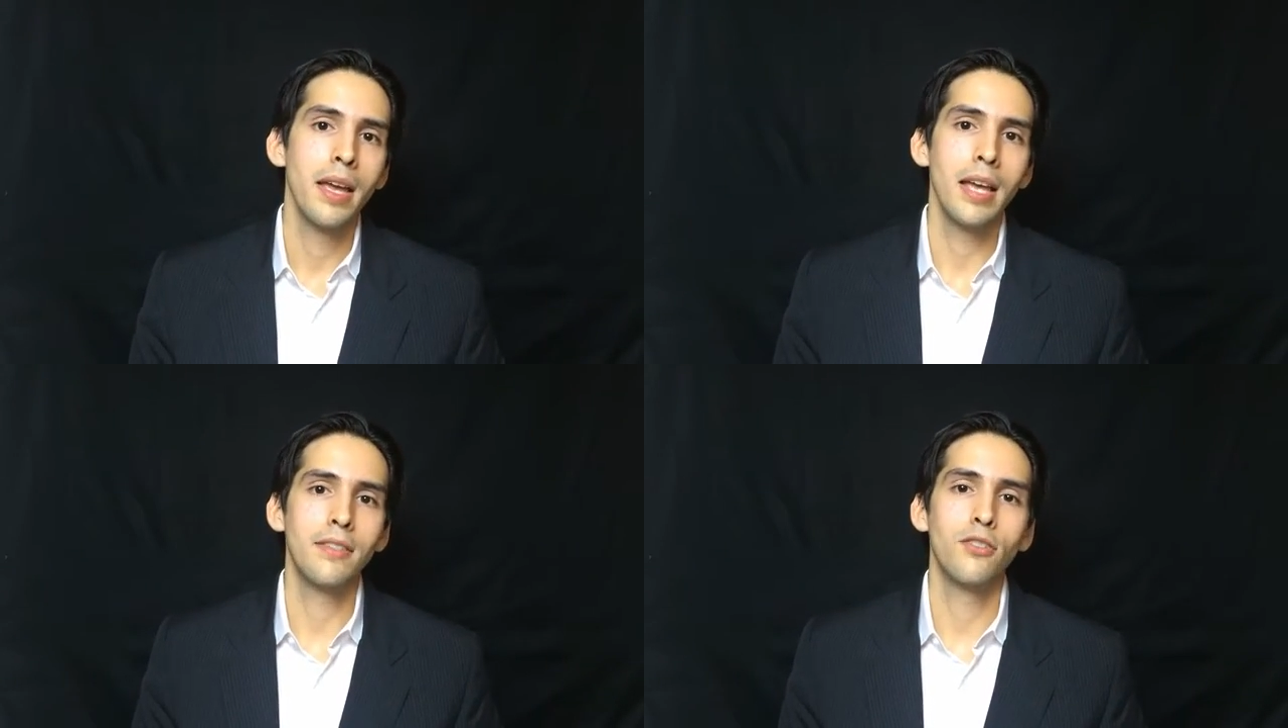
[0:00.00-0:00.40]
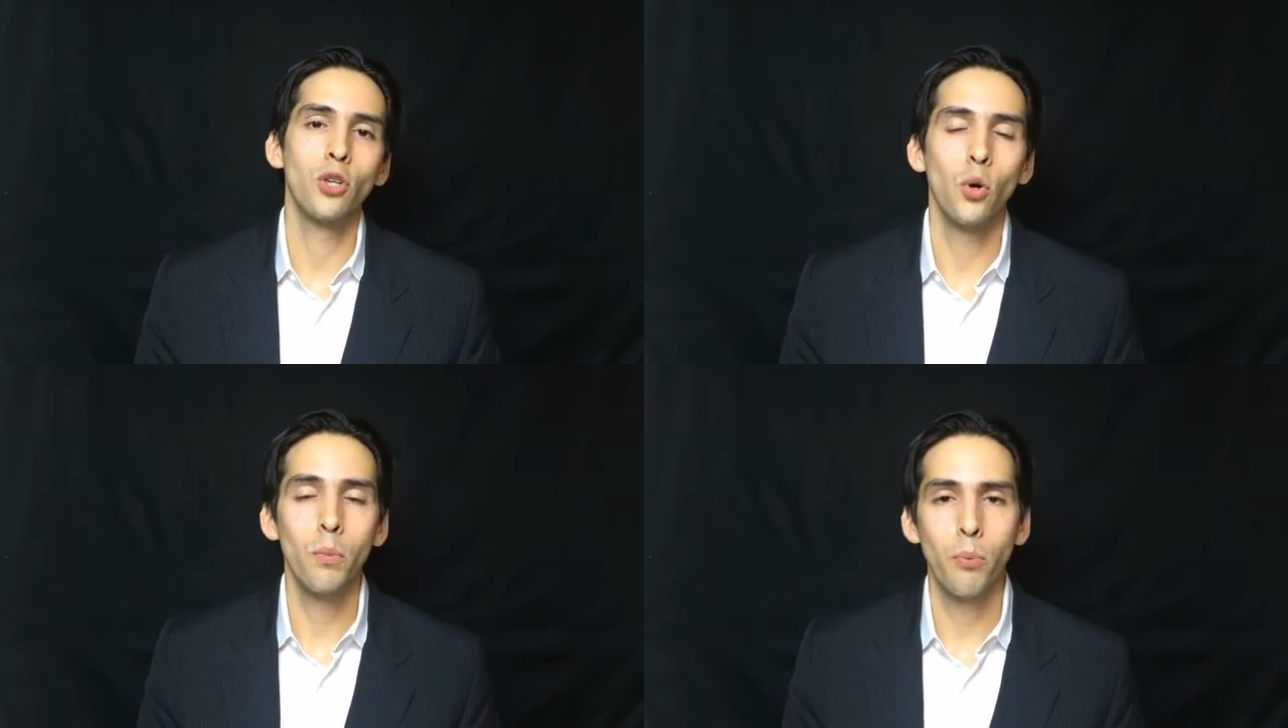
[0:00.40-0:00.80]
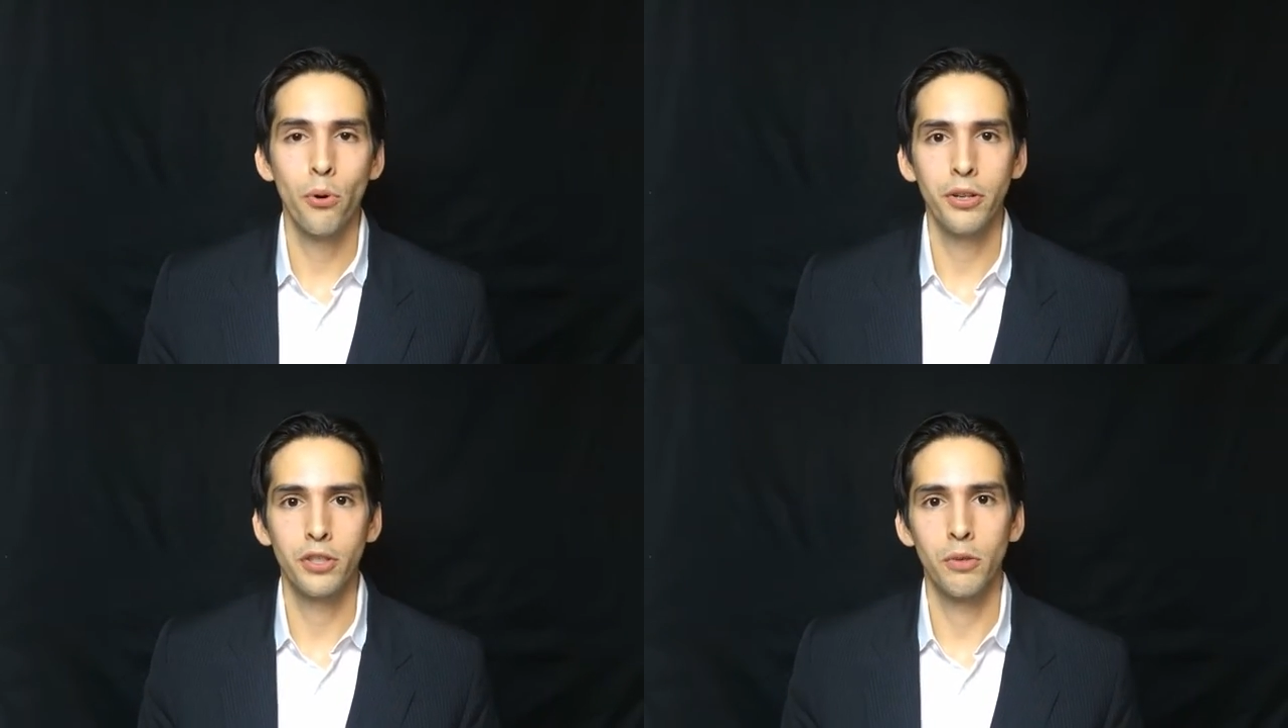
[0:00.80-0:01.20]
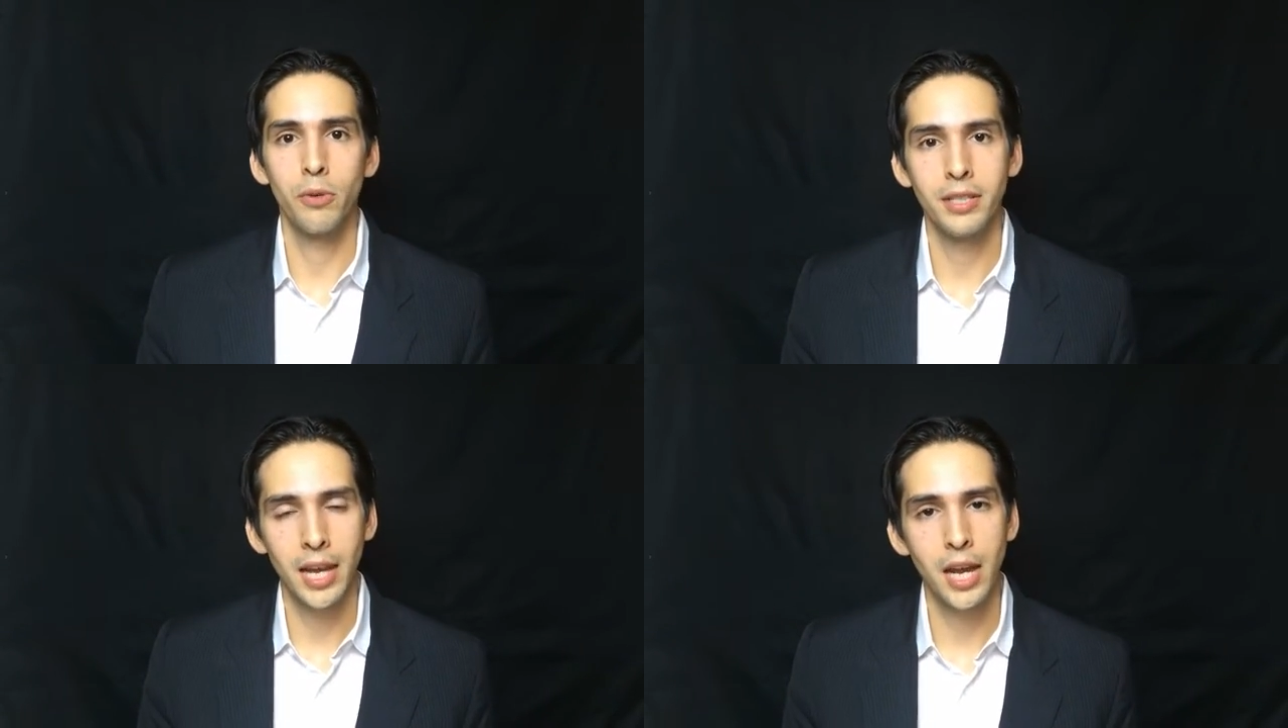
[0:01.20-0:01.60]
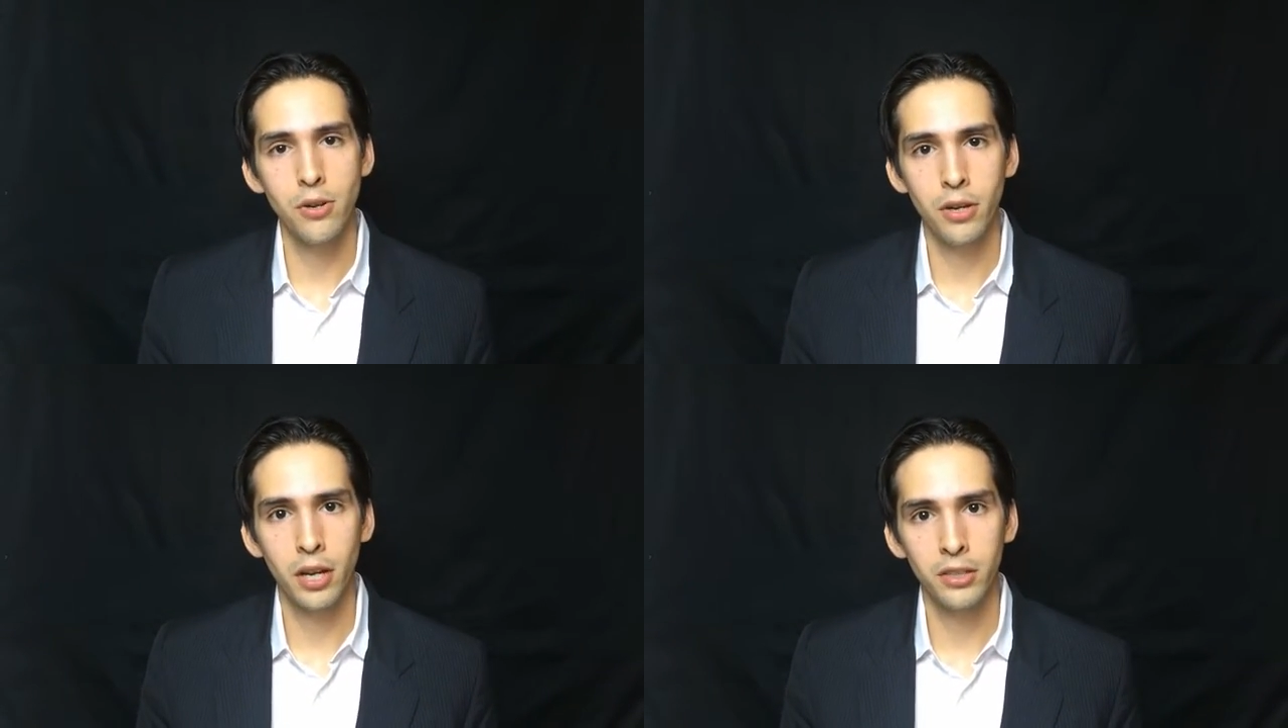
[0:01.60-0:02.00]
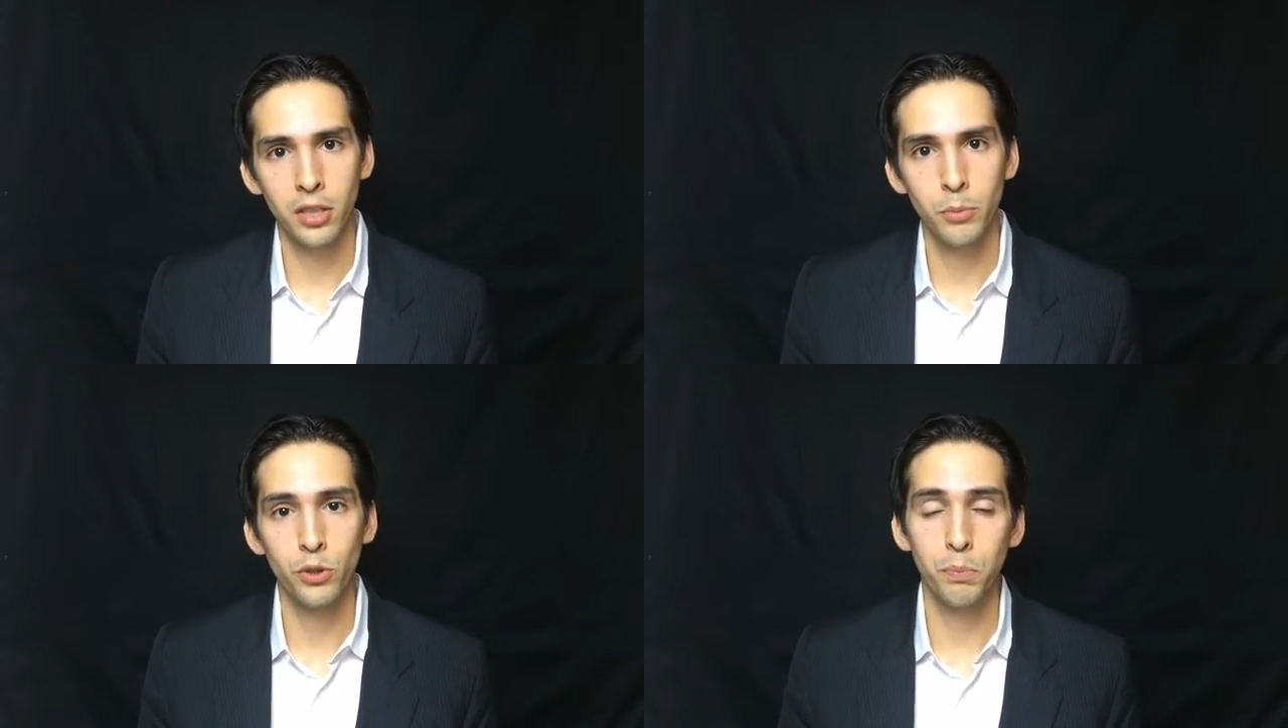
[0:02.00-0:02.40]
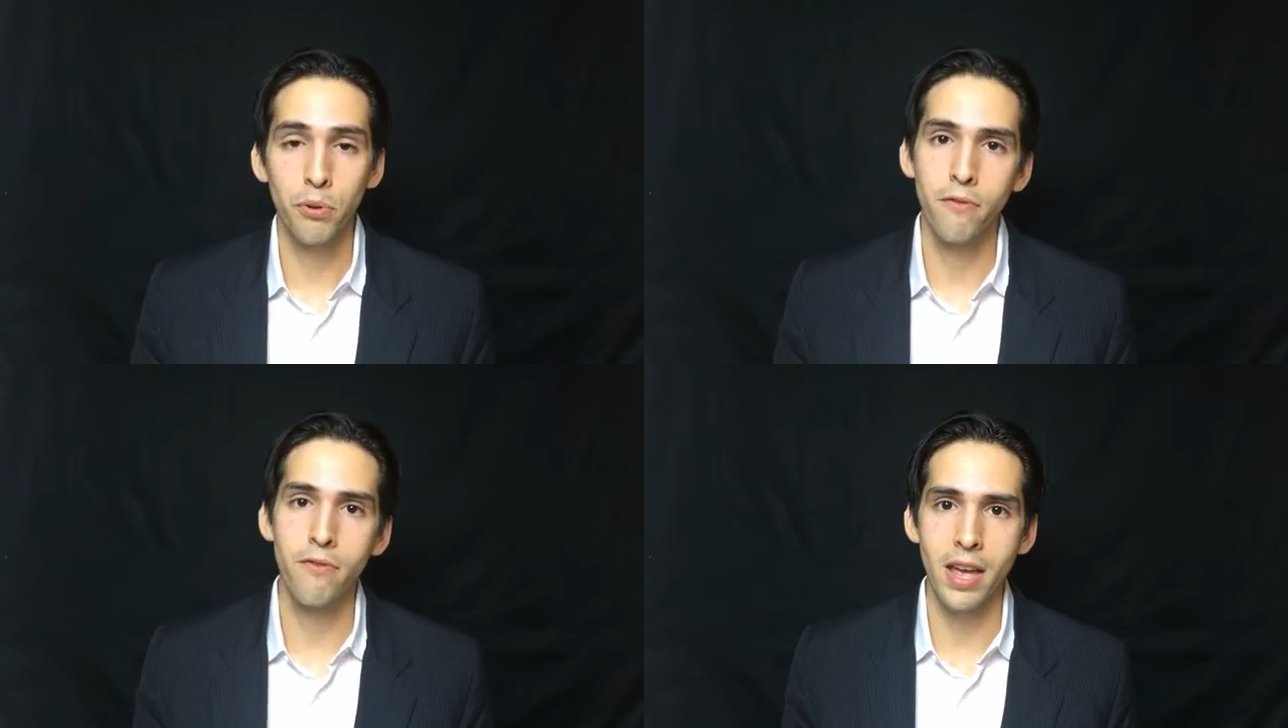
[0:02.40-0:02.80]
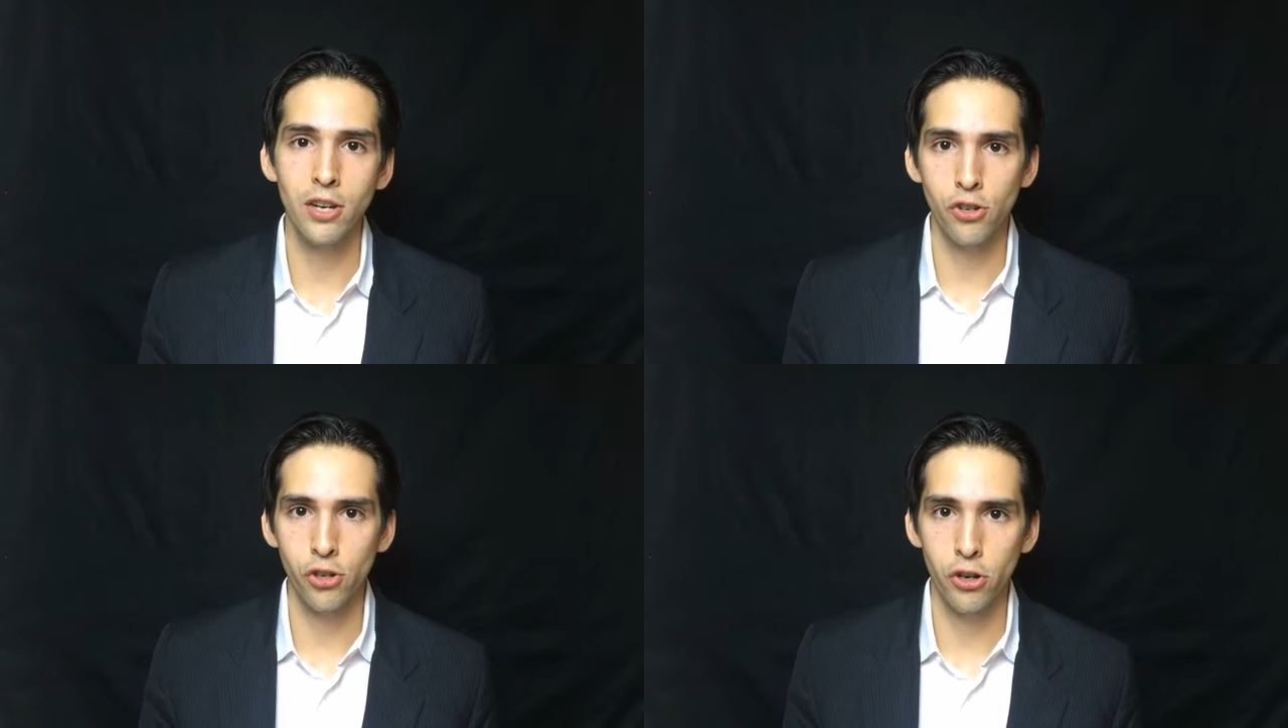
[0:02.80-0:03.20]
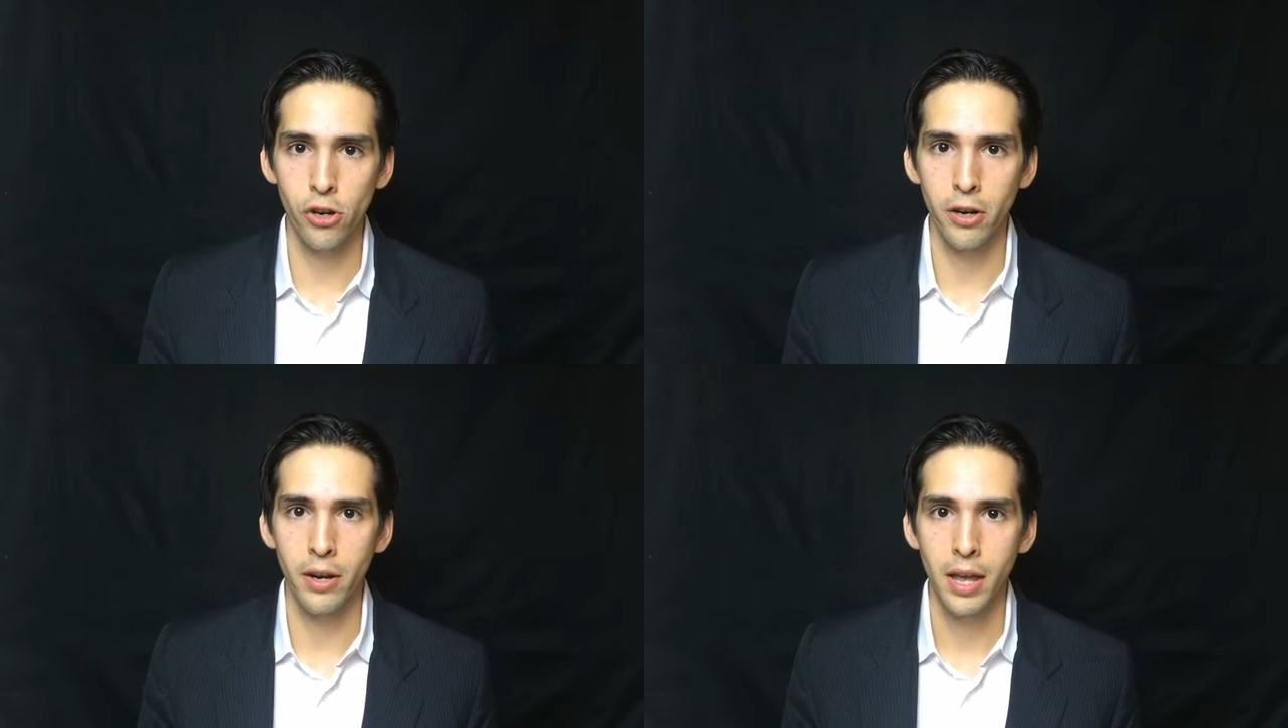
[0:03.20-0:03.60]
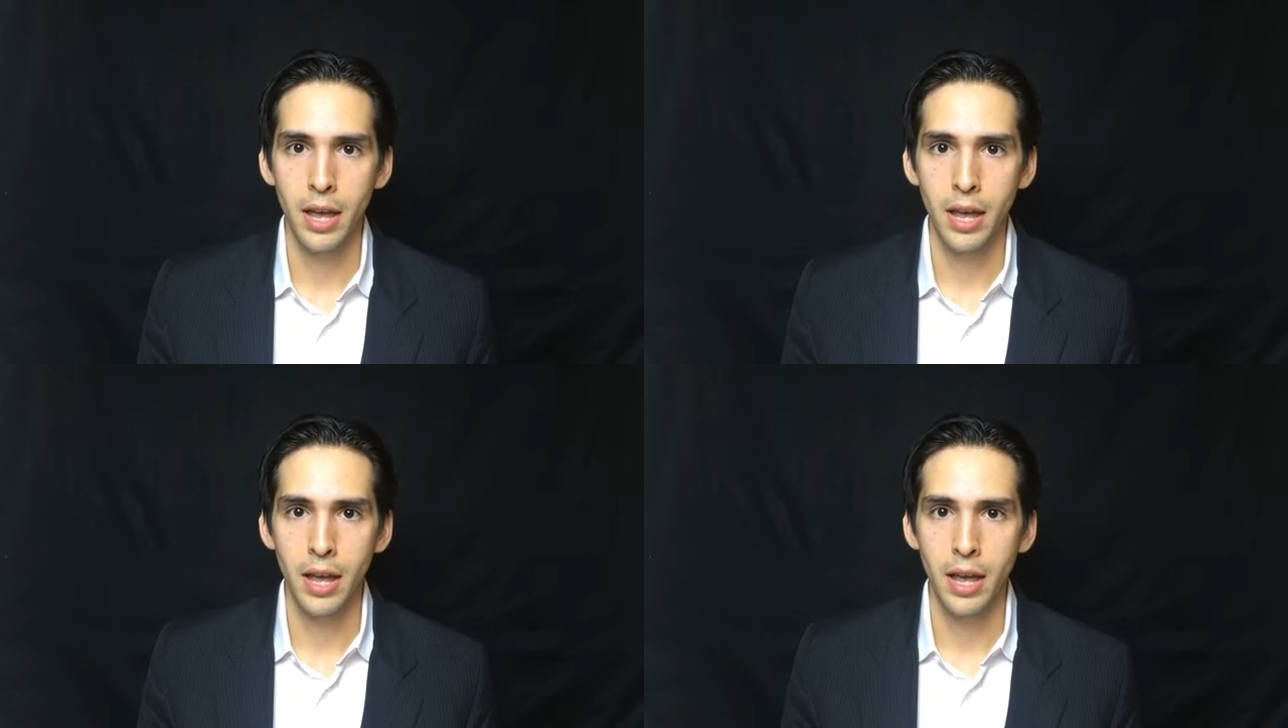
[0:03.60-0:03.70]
It's so important to retain your customers, prevent churn.